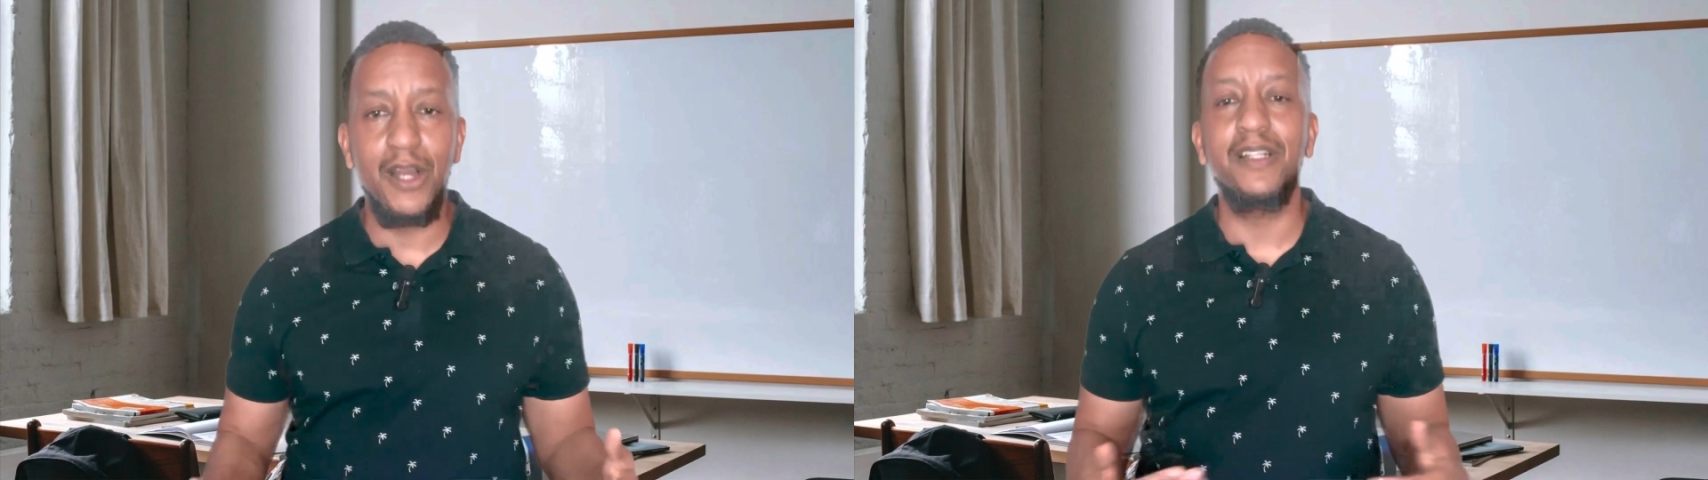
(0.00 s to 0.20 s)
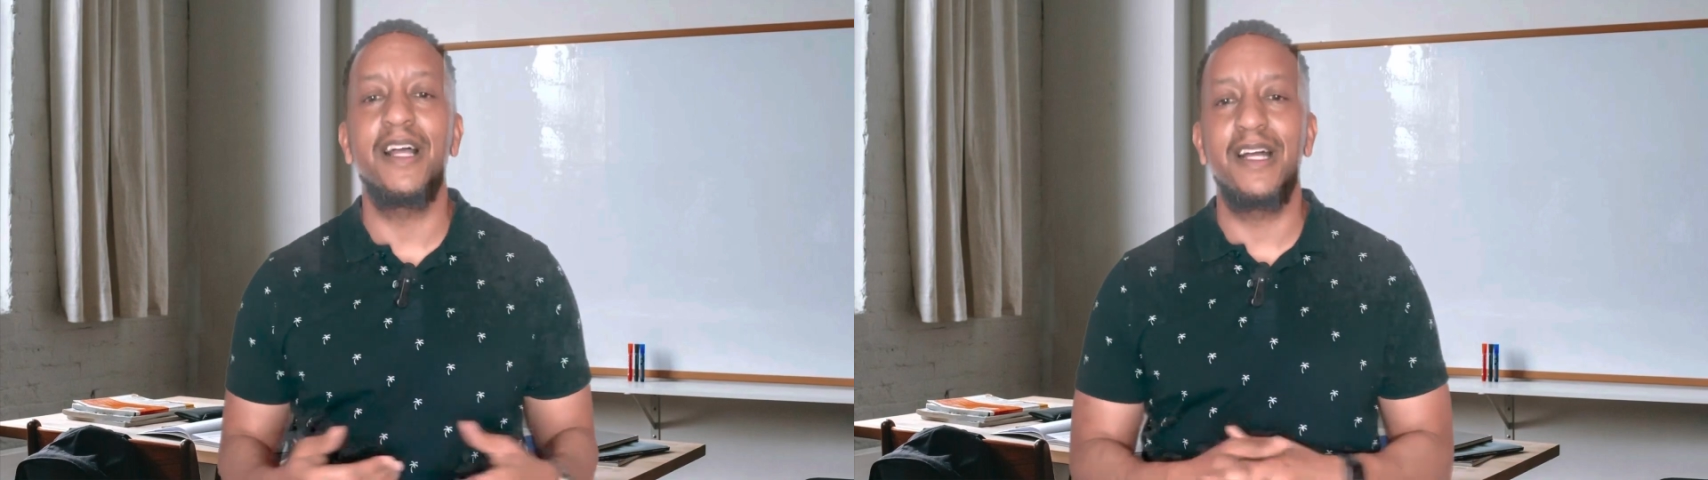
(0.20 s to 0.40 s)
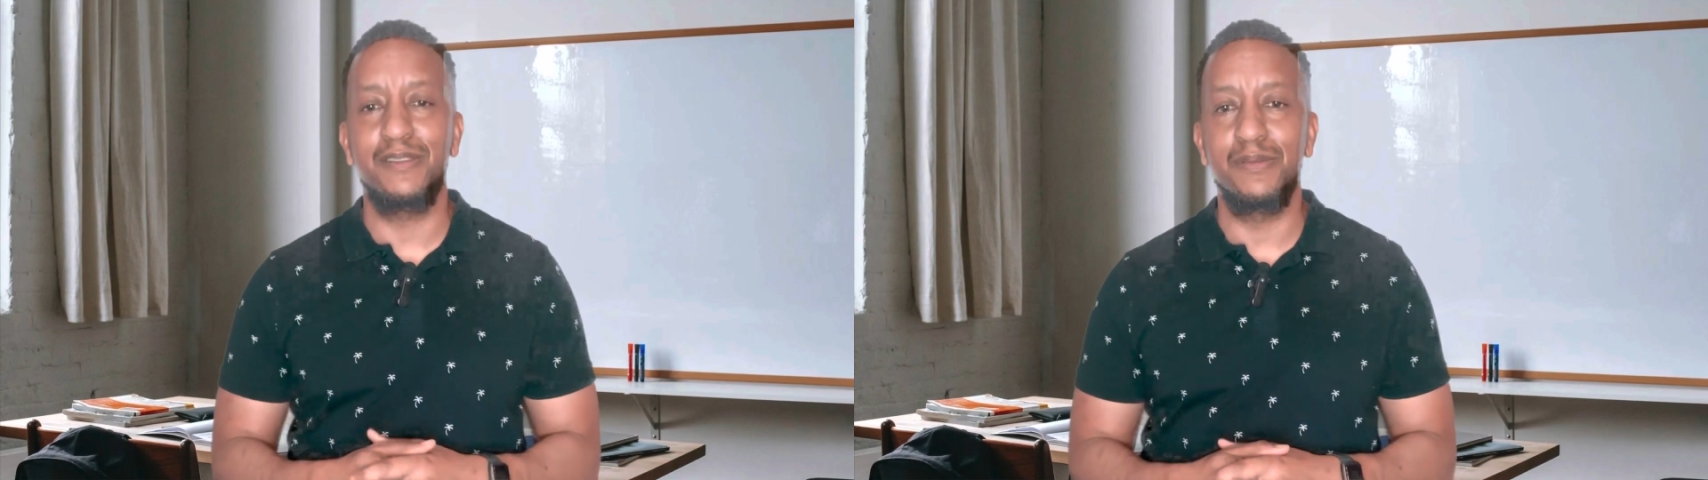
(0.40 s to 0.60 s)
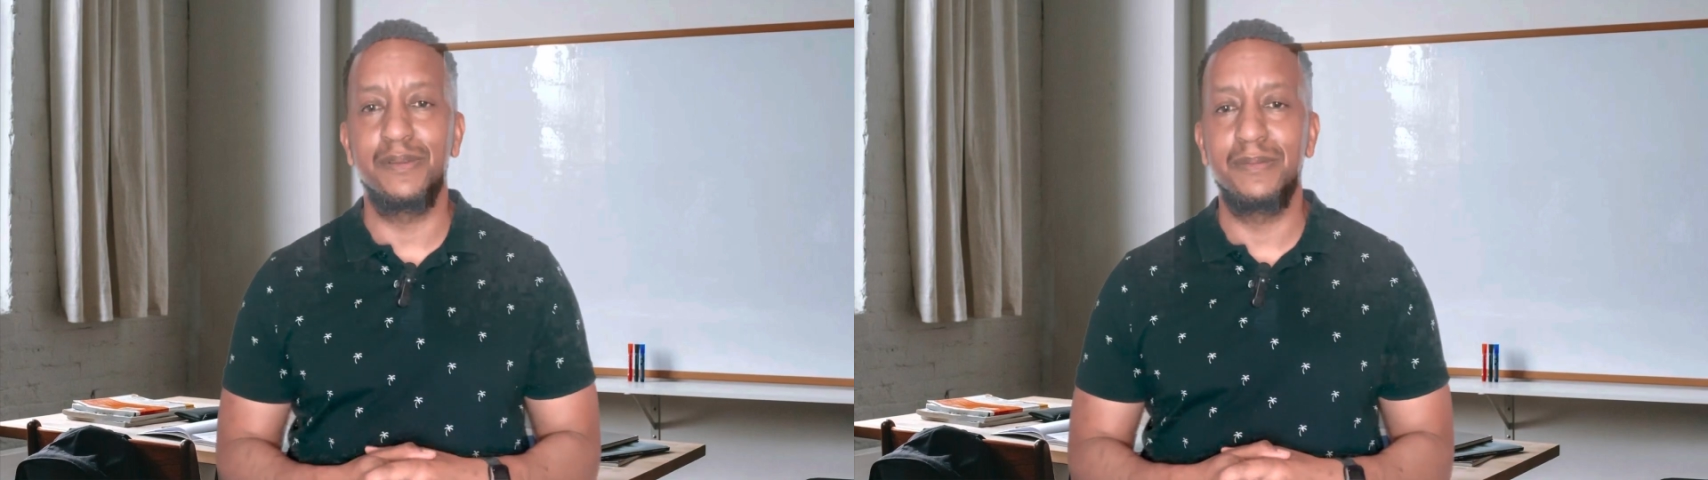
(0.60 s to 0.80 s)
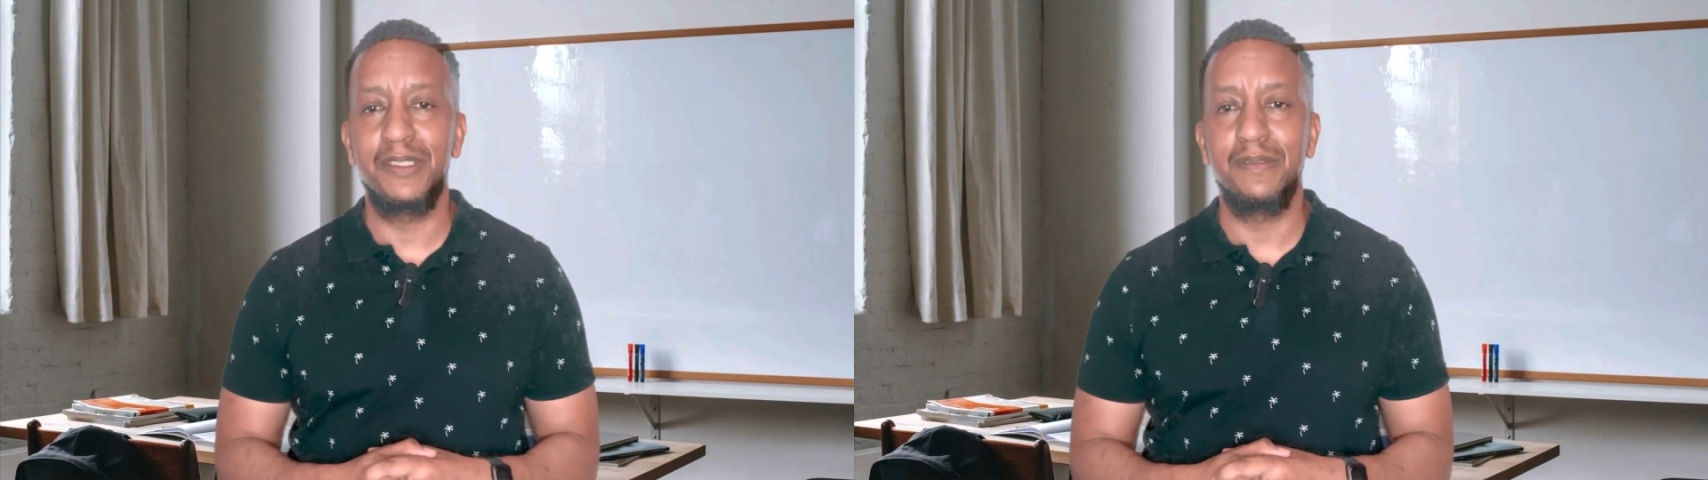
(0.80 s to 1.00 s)

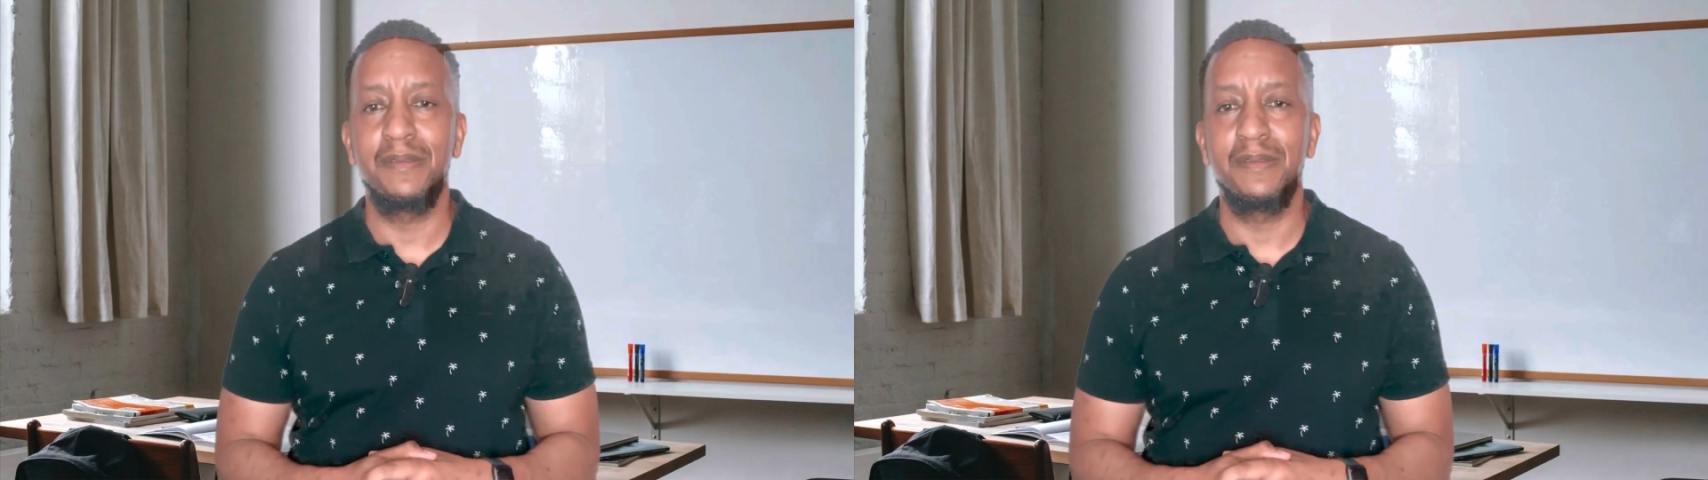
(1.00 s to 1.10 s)
classrooms.